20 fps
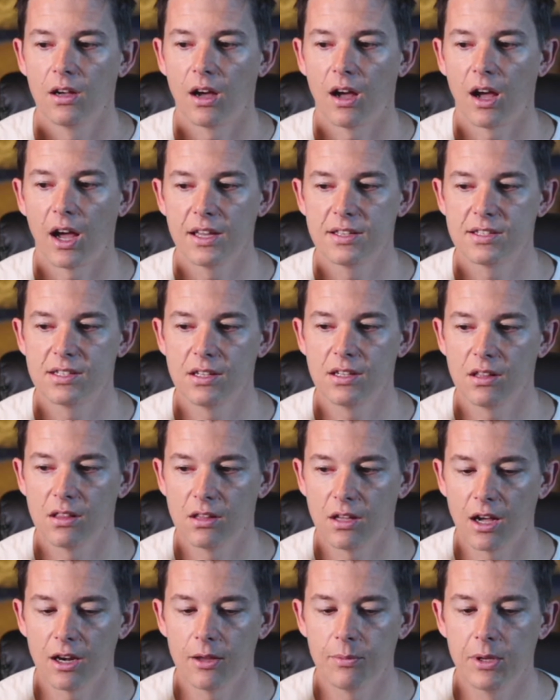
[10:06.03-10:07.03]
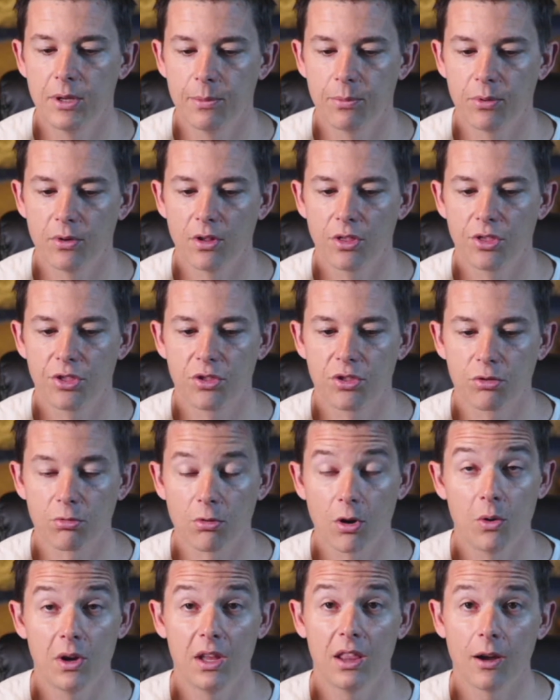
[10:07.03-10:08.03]
I see a lot of people
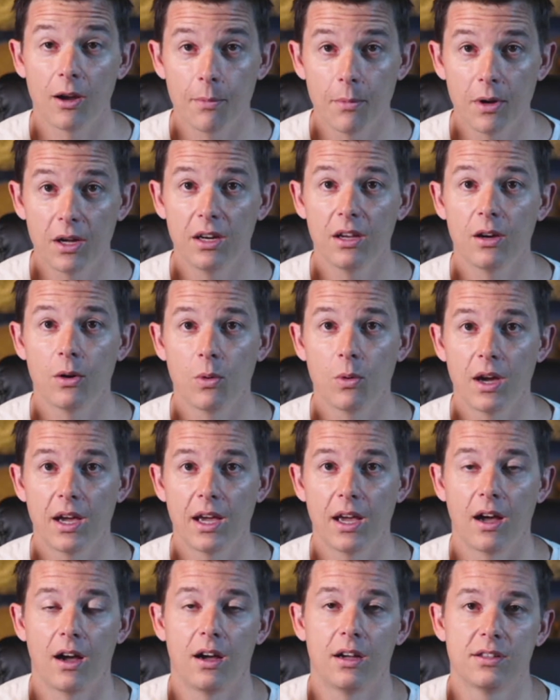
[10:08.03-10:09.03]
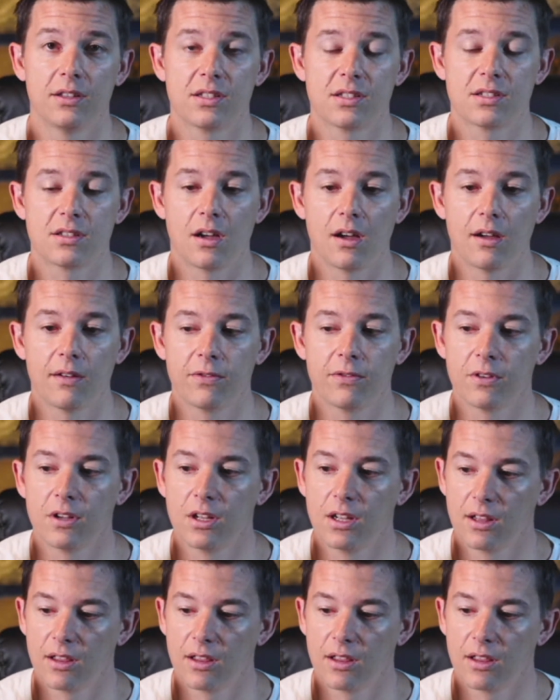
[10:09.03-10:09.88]
throwing their money away on stuff